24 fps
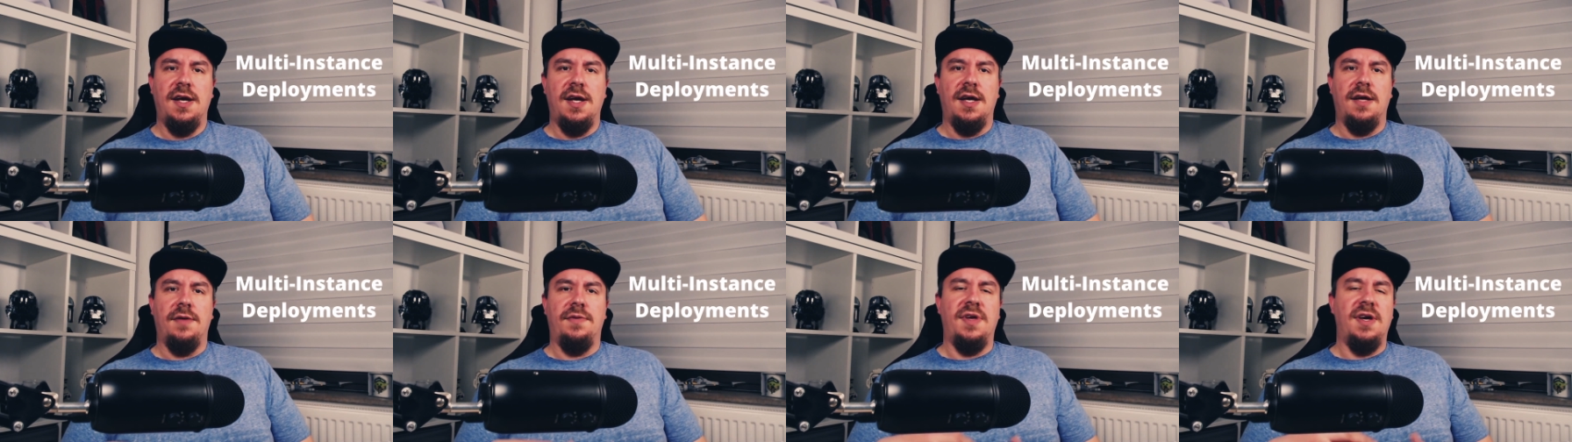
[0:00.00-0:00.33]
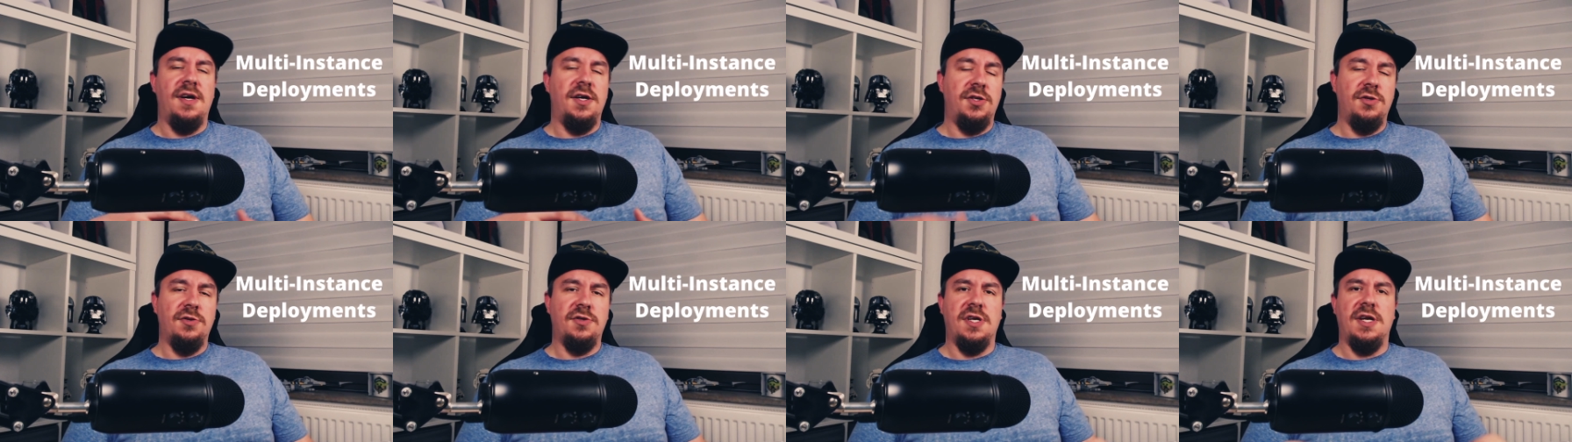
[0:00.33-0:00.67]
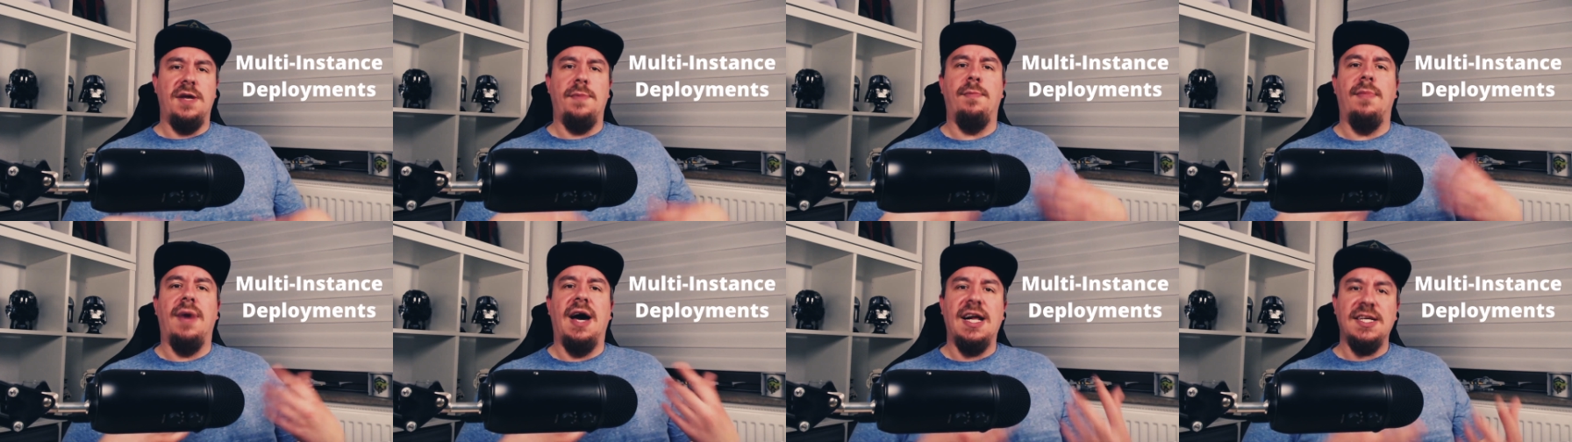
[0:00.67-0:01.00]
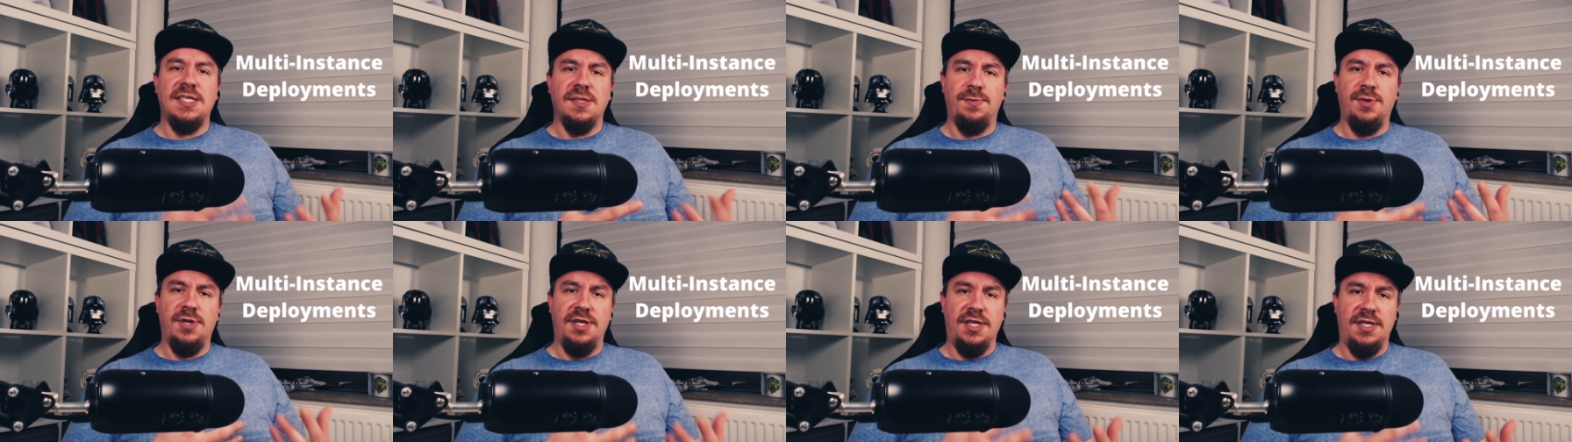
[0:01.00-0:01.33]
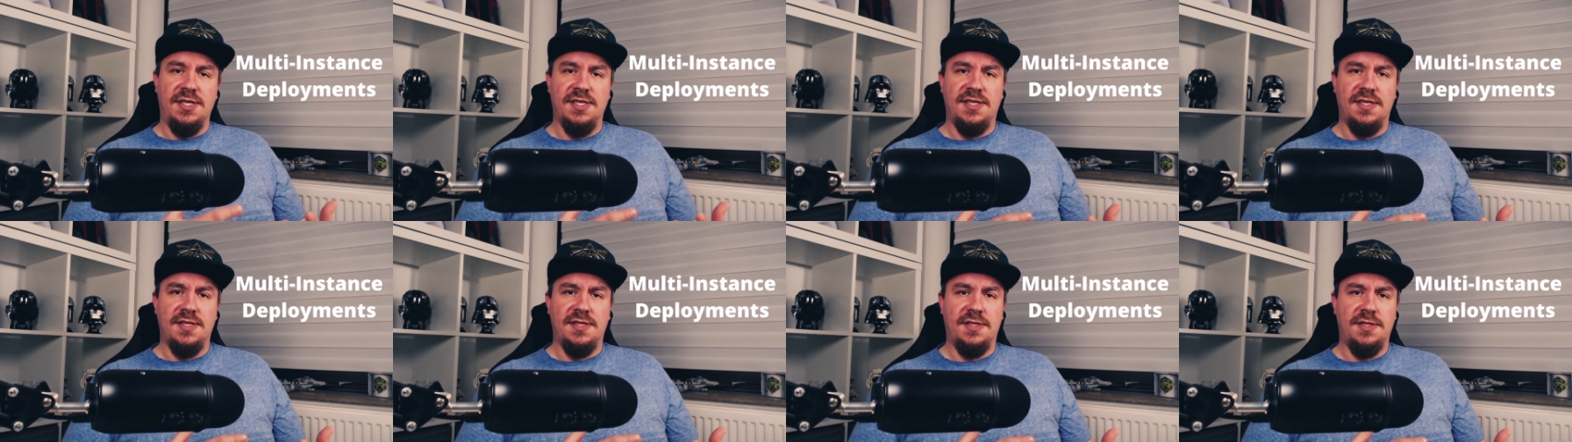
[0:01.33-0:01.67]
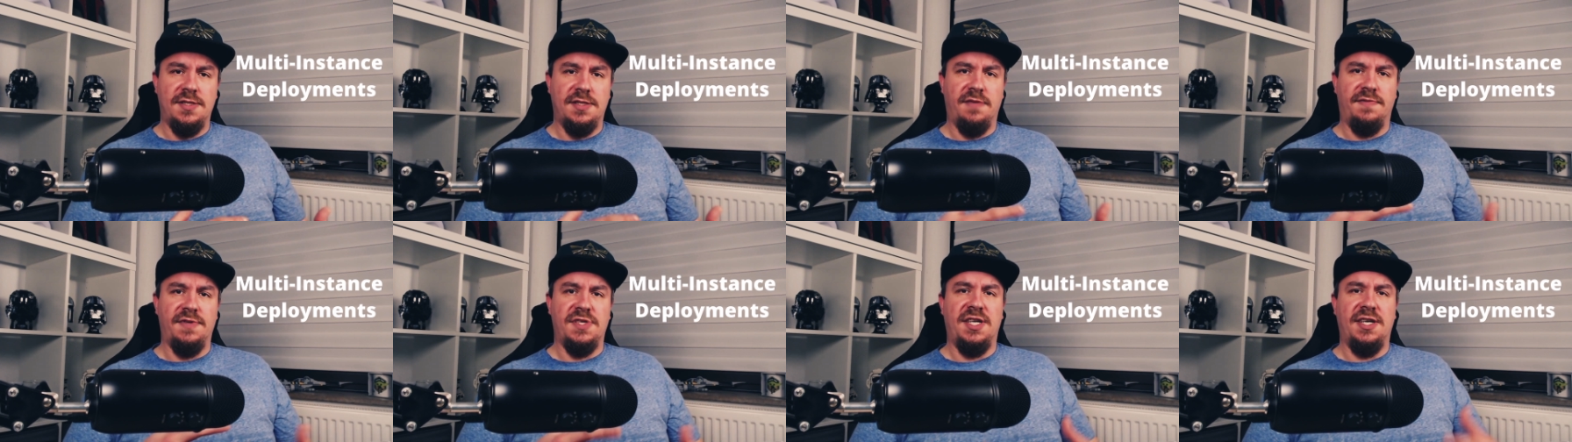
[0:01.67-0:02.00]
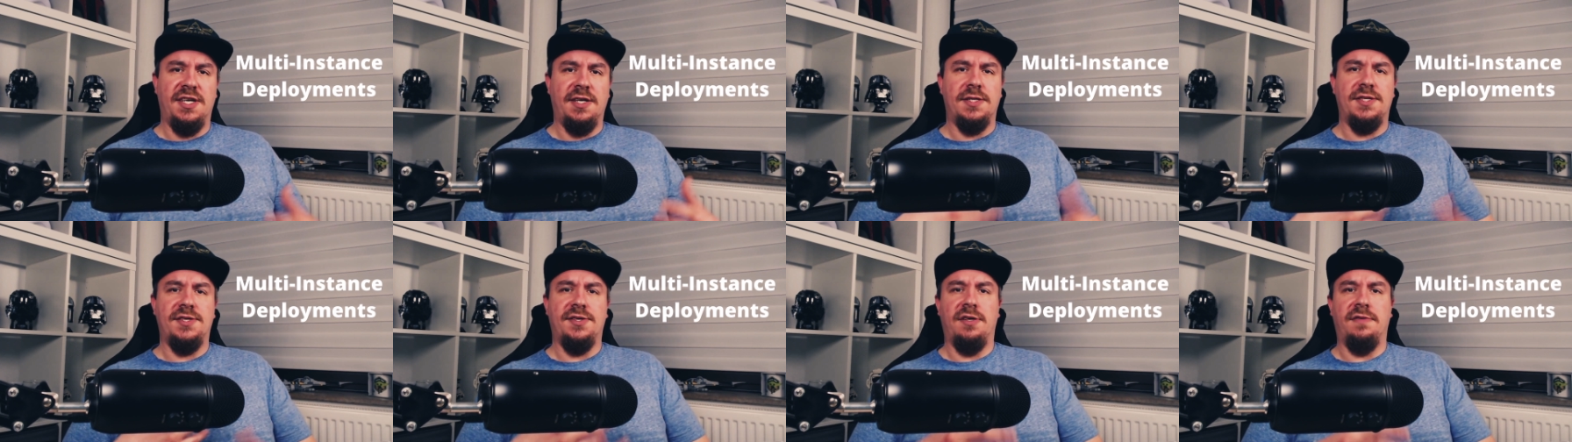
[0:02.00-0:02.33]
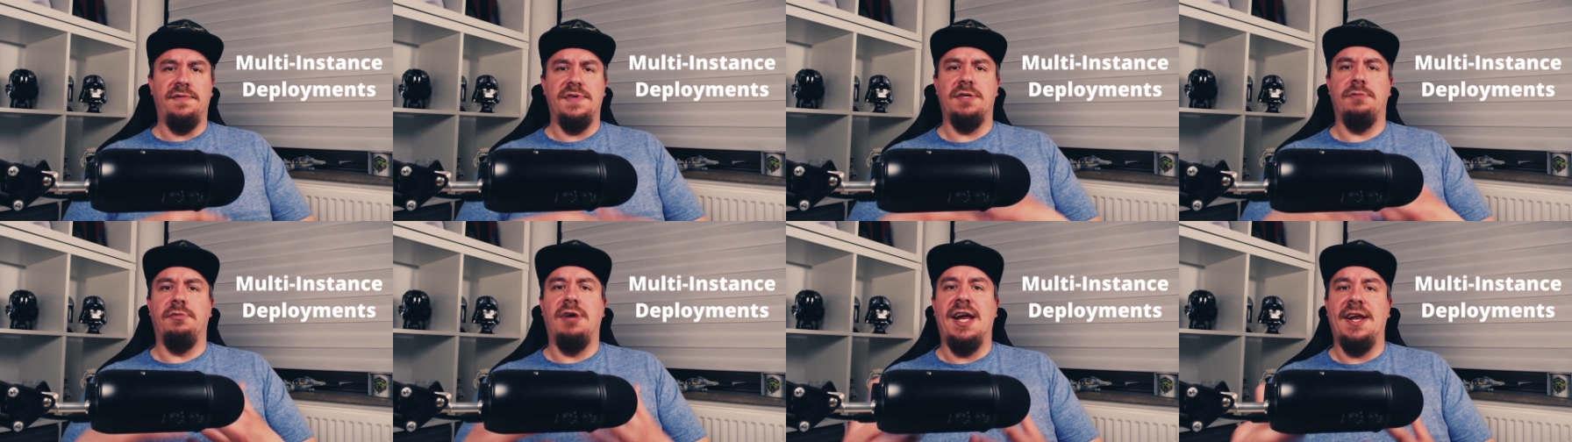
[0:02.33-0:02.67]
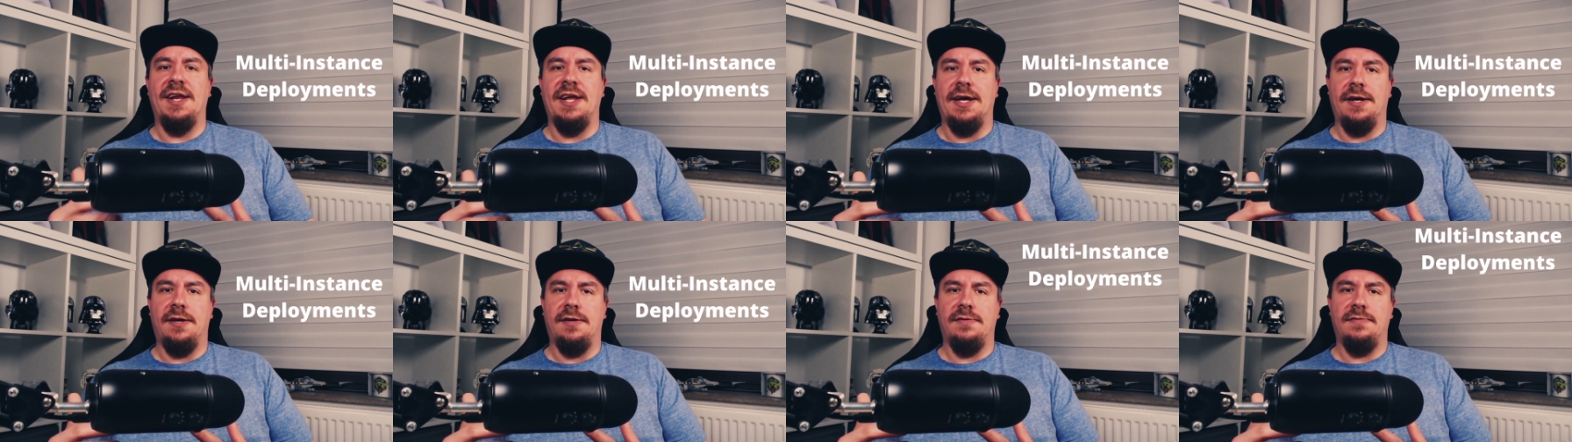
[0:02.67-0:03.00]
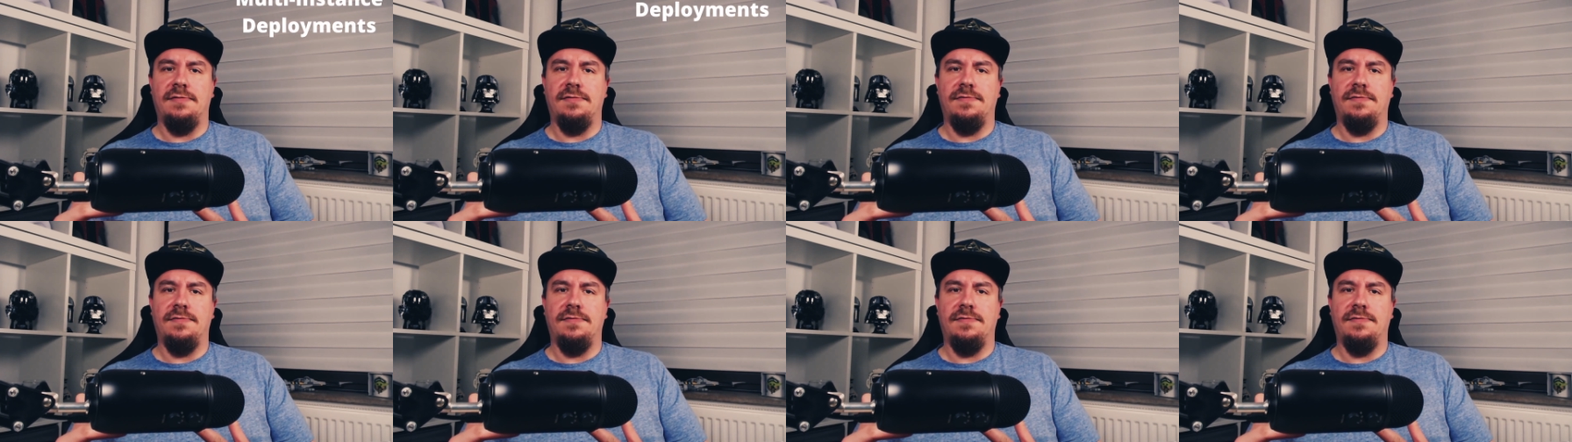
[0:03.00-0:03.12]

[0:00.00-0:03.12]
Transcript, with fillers: They are usually multiple instances of a single service running.